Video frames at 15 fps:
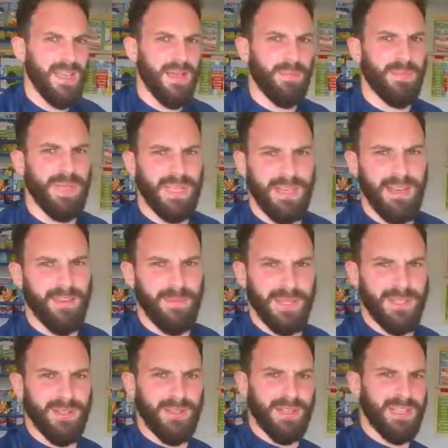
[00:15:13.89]
being that I've been
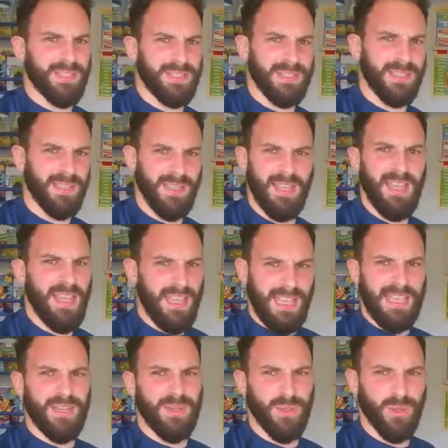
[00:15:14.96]
doing this
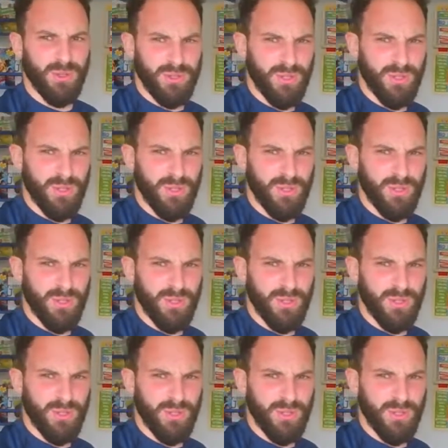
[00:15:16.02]
indoors